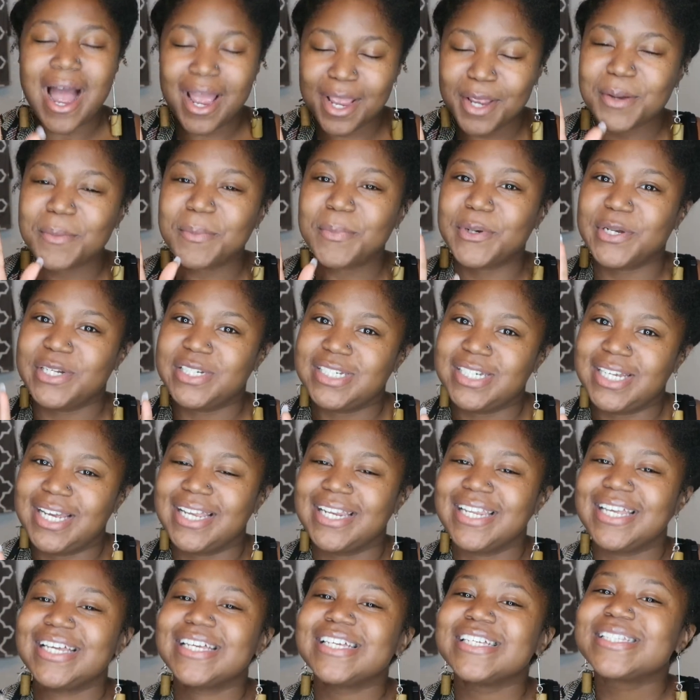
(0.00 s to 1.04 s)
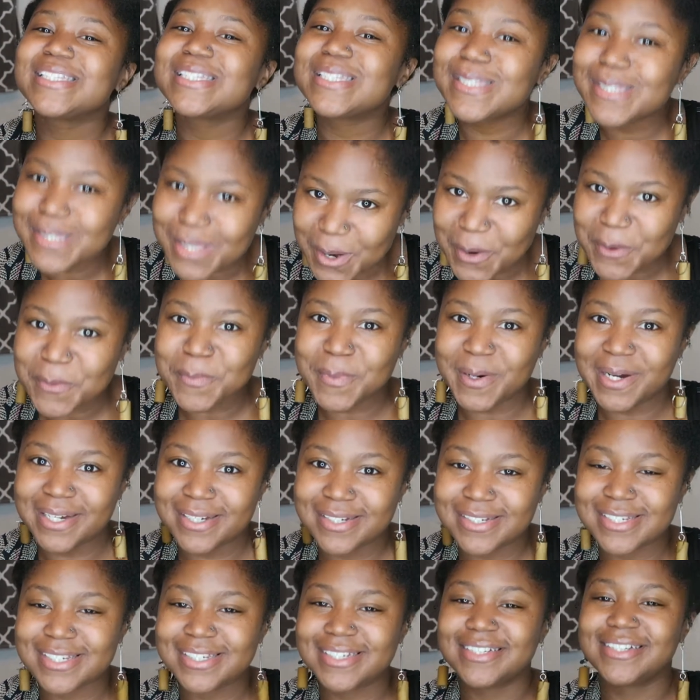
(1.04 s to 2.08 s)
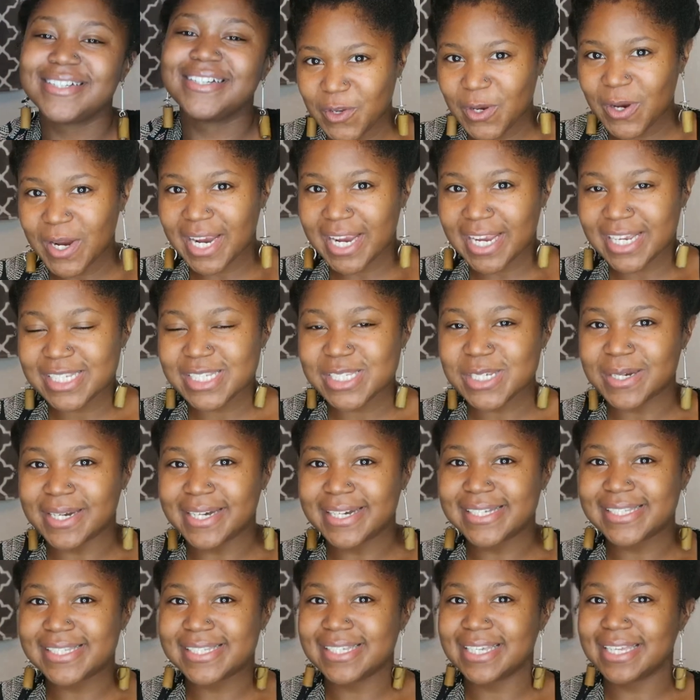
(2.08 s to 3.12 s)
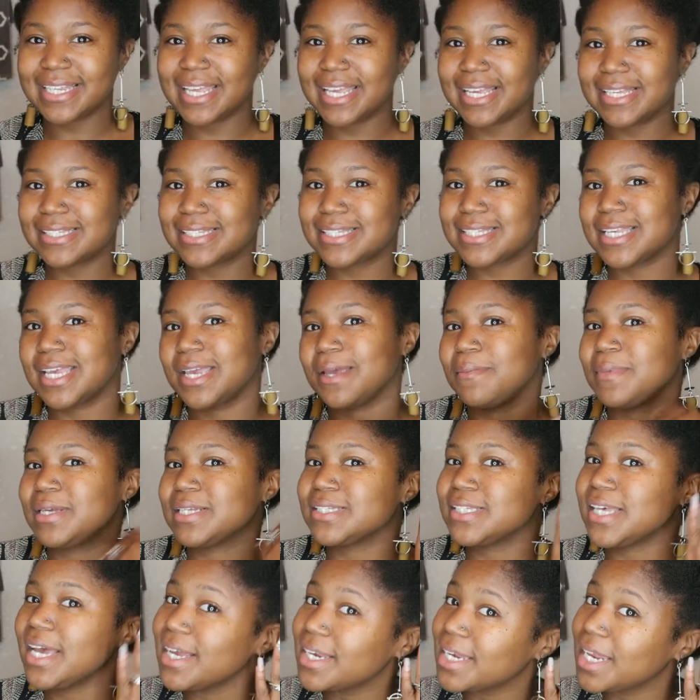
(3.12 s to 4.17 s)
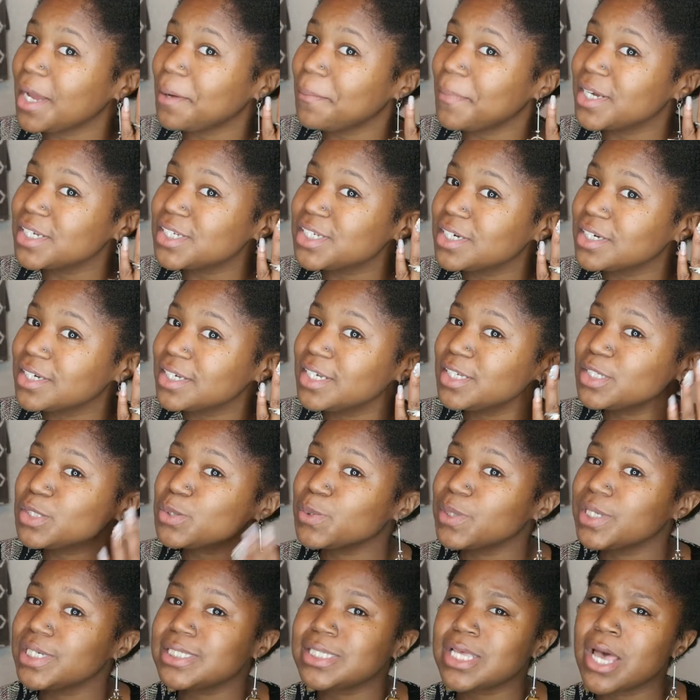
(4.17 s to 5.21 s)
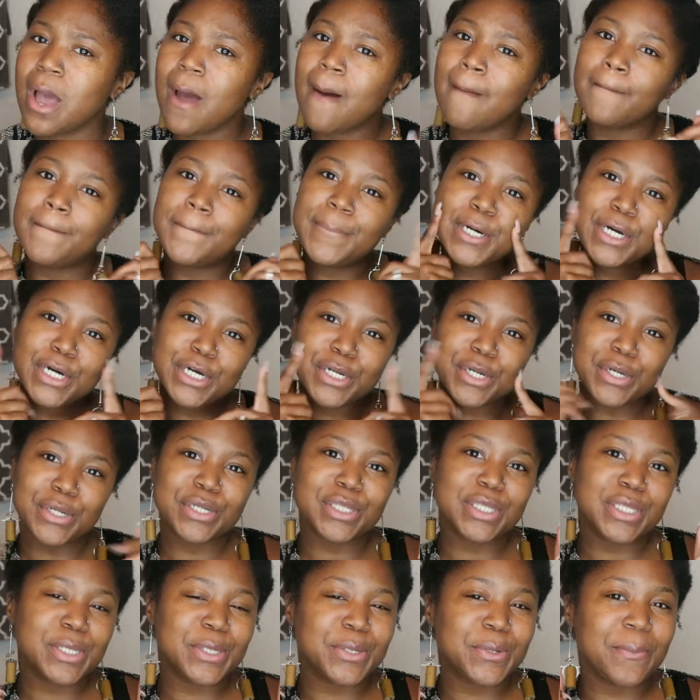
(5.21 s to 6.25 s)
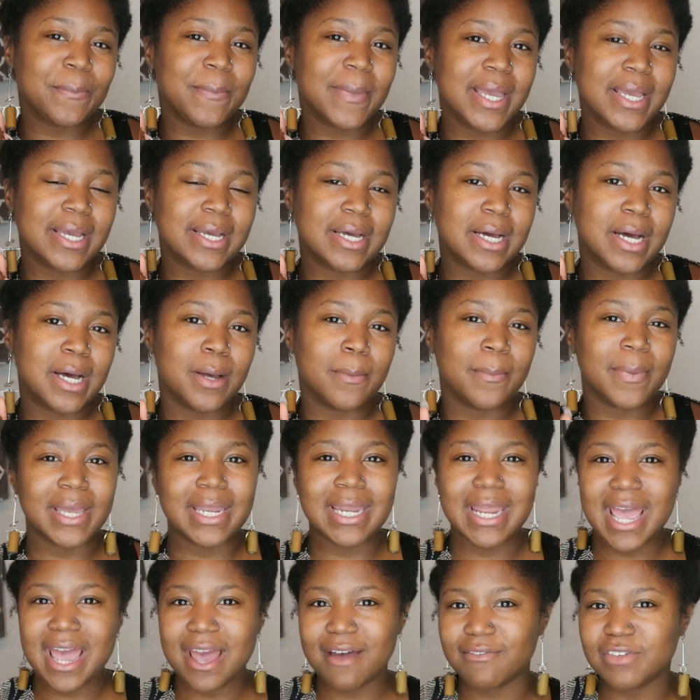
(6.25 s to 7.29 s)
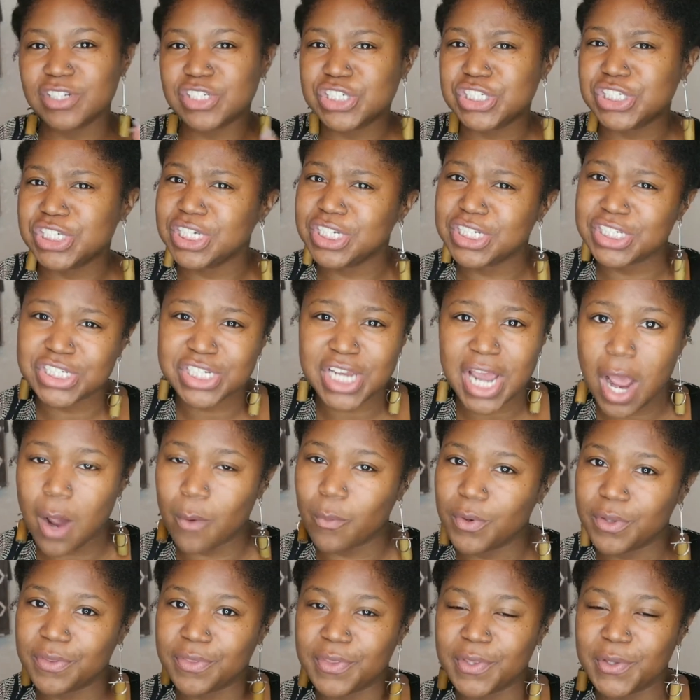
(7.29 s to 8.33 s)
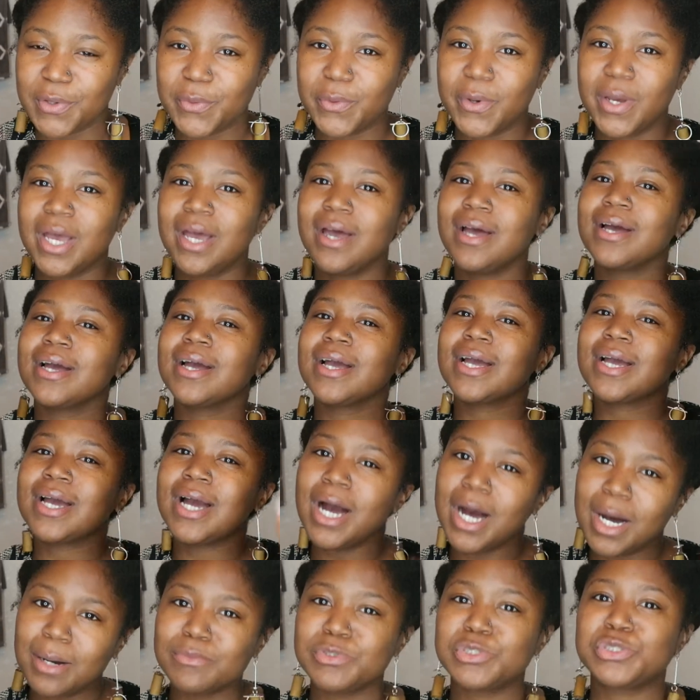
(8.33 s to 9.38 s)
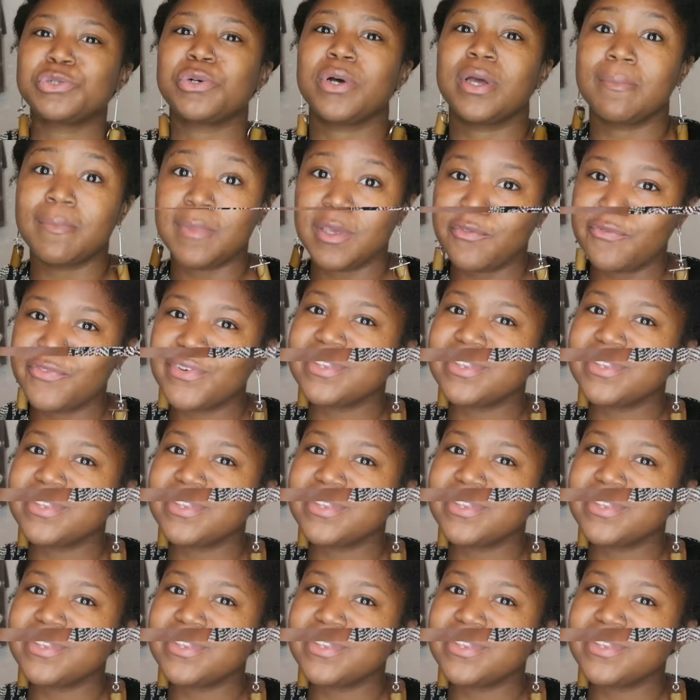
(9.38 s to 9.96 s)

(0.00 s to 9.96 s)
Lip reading: I appreciate it so much. If you're interested in seeing me take down my chunky twist, put on a little makeup, and have a chit chat with you, come join me